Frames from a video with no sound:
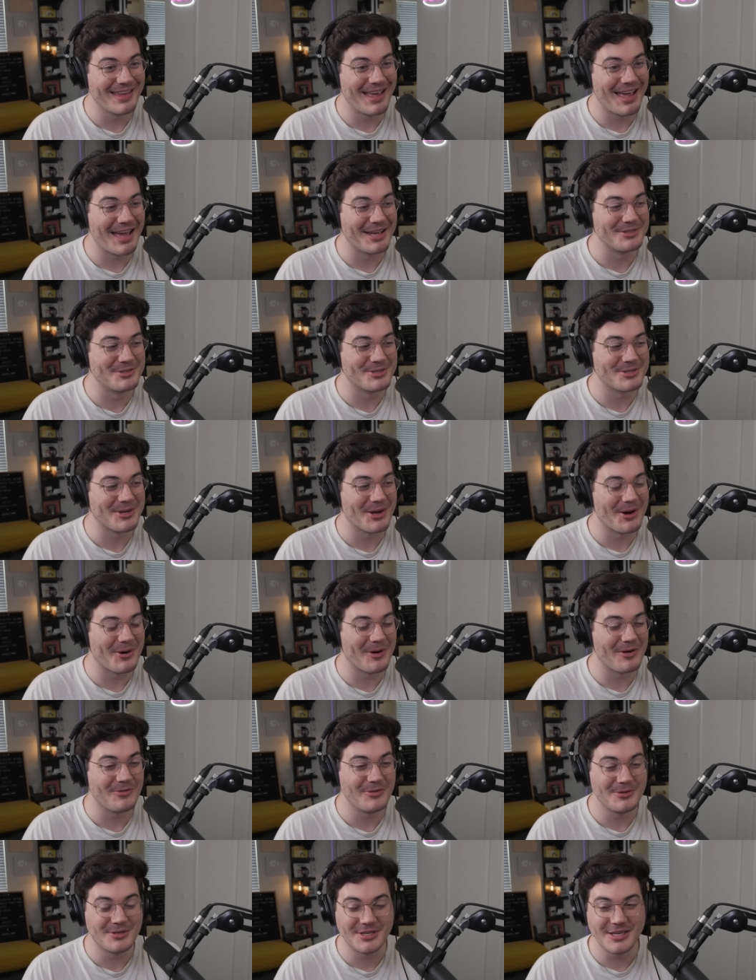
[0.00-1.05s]
and so
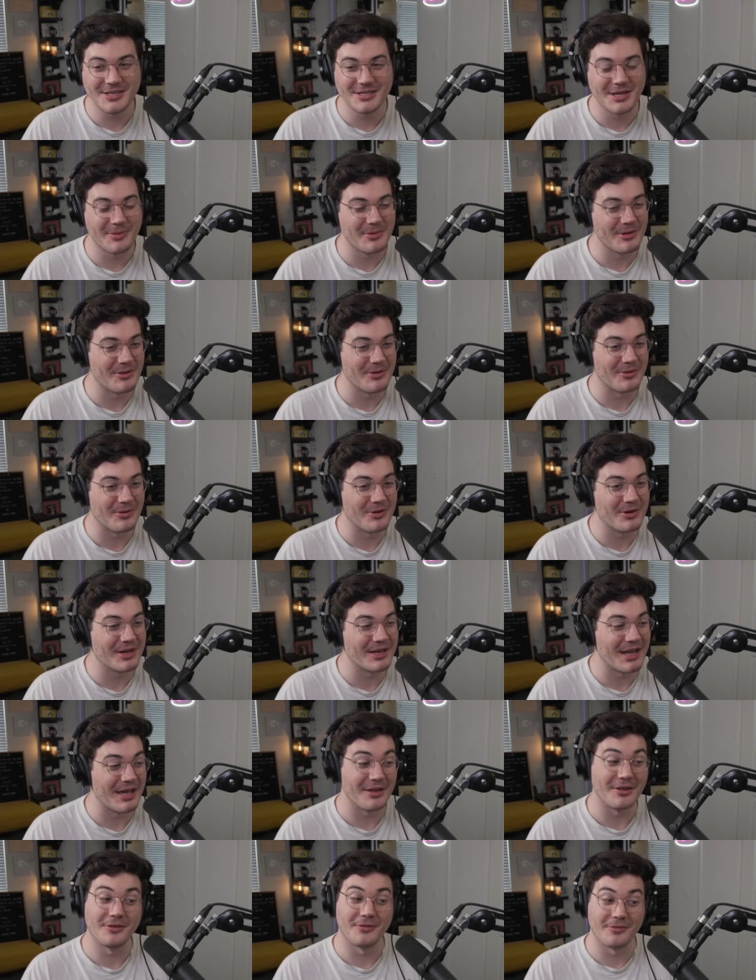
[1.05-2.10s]
if you see someone they're
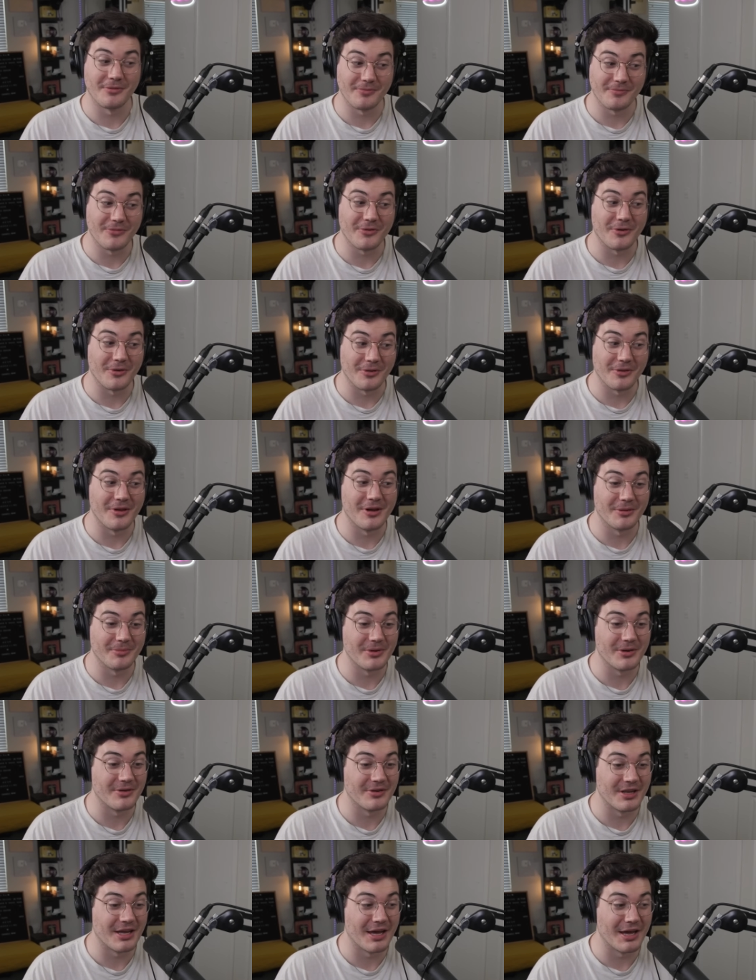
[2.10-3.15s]
looking at you for a long
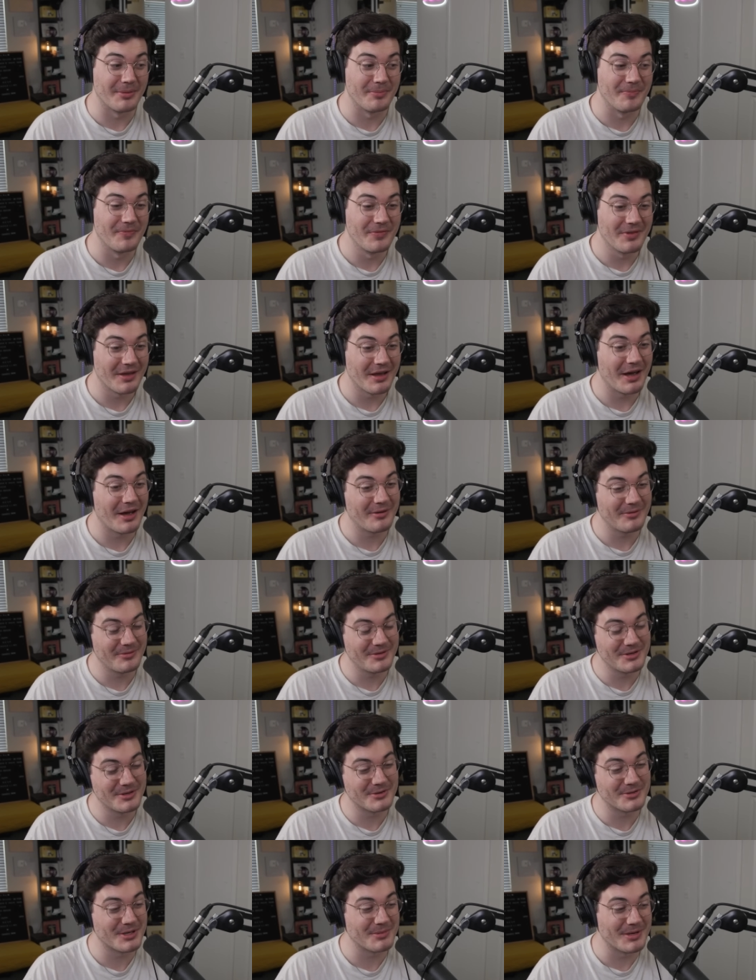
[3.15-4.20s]
period of time,
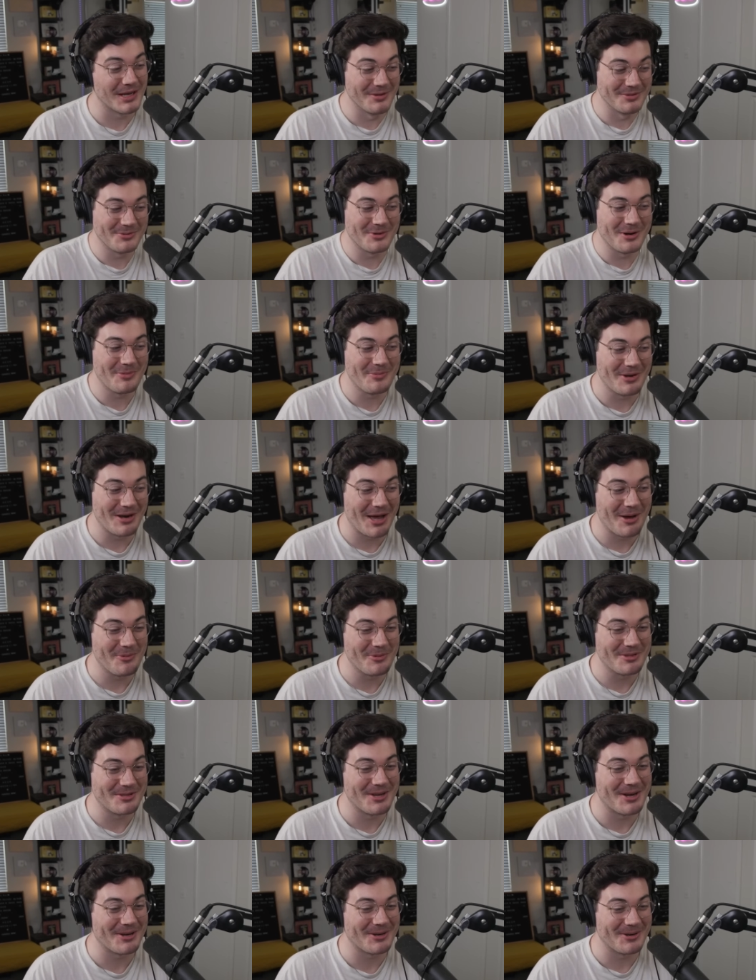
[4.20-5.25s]
you know, sometimes when I've been out
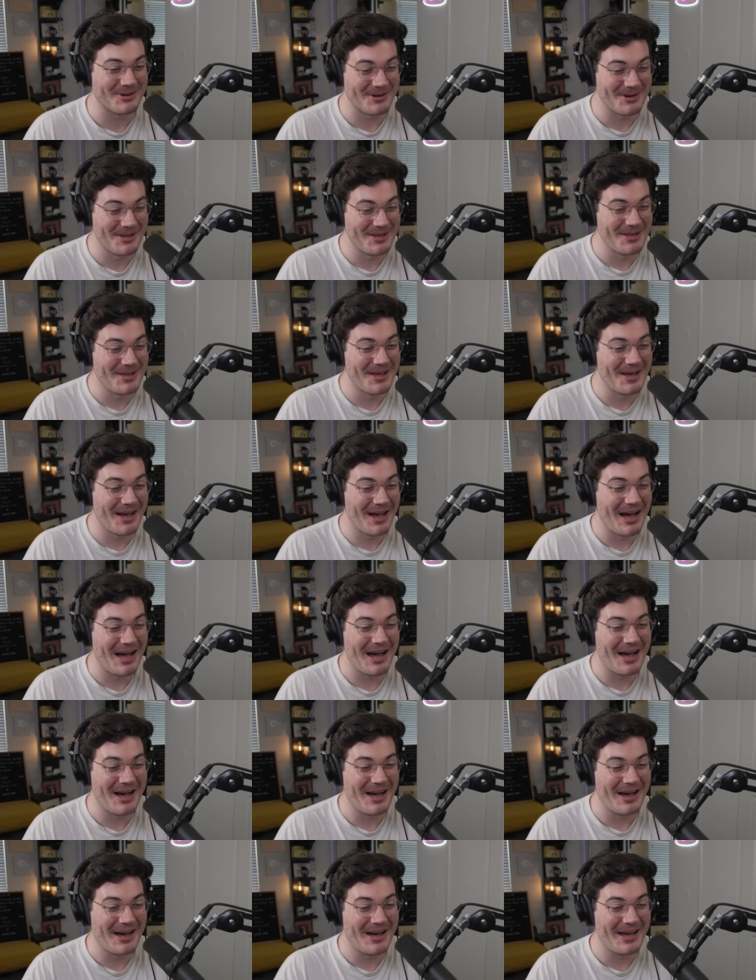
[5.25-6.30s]
with Tucker,
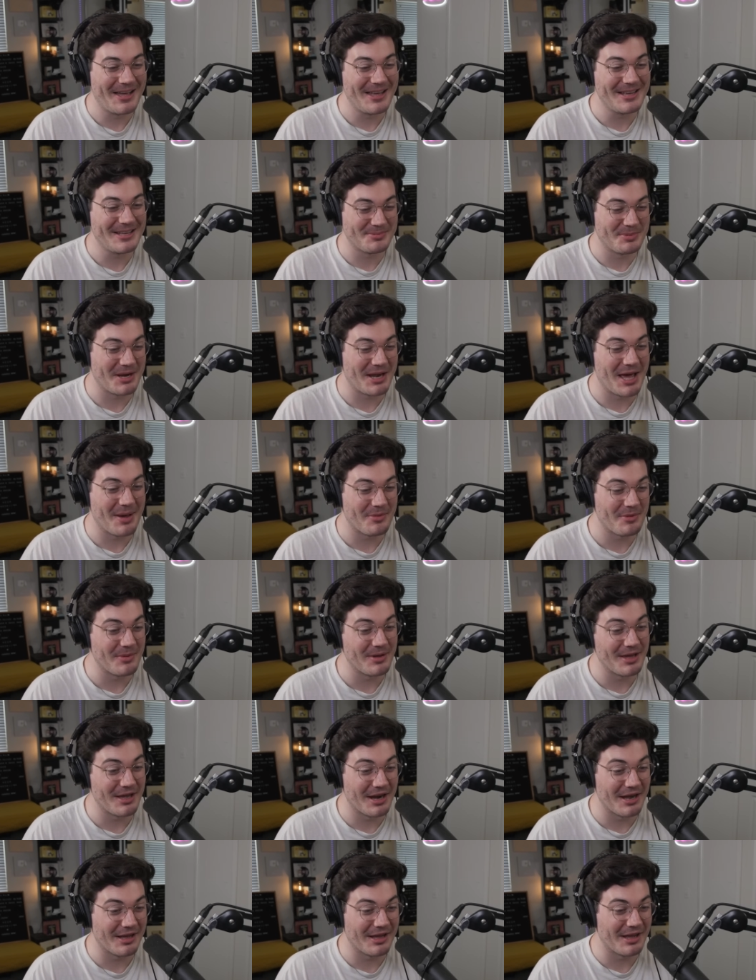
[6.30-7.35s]
uh, it's been happening to
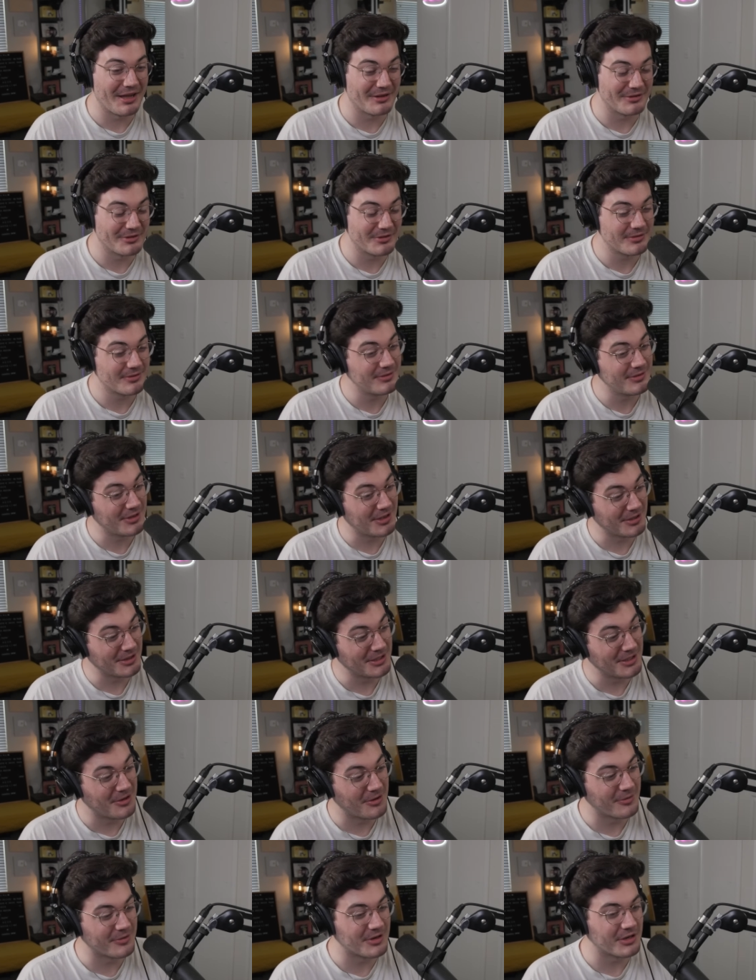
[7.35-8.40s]
me, and I, will I'll
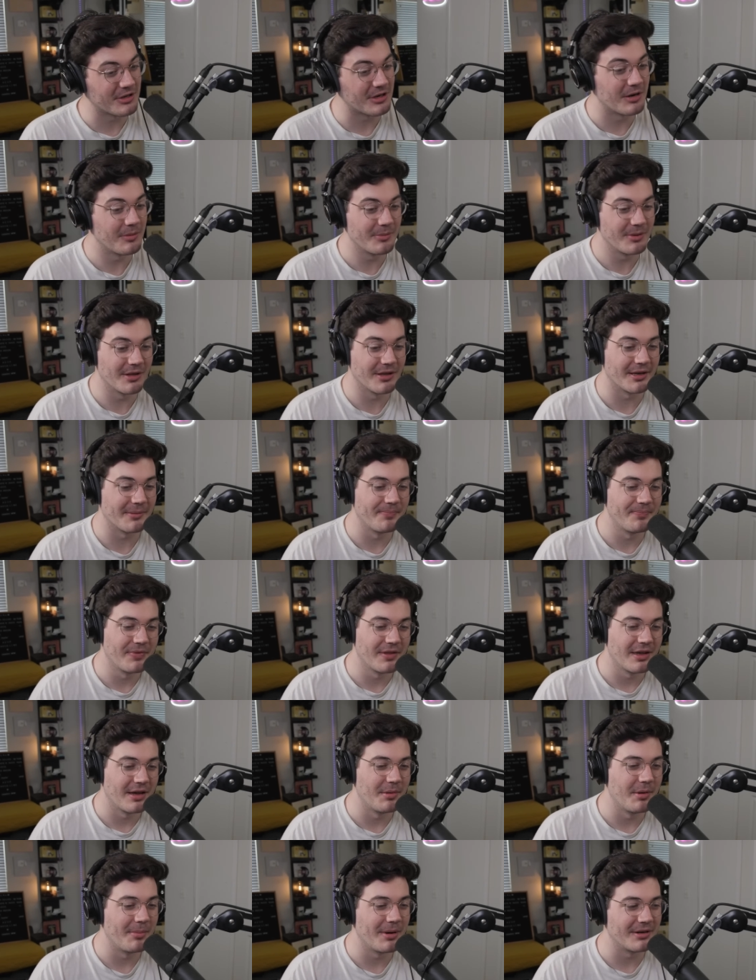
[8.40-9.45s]
lean over to Tucker and I'll be like,
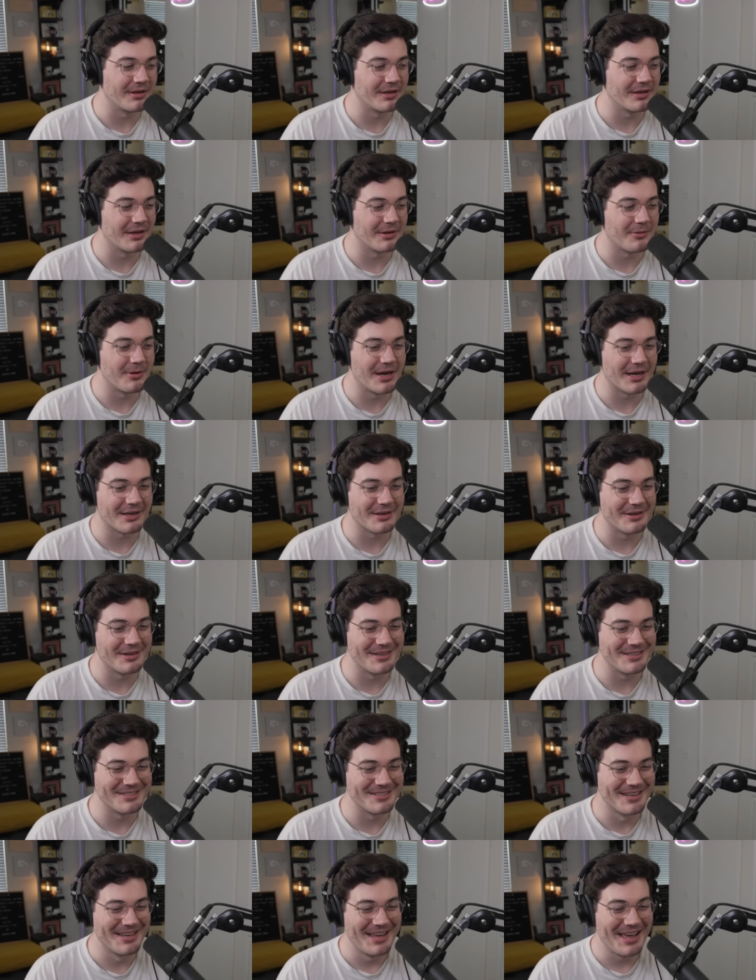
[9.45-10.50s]
I'm about to get
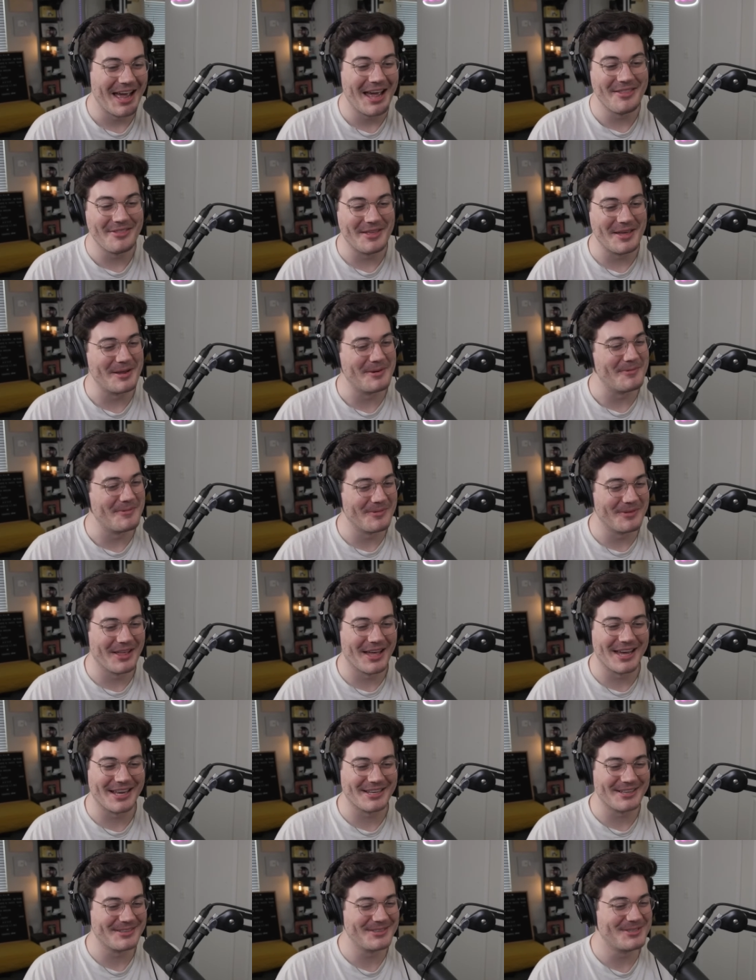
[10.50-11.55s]
recognized, and then like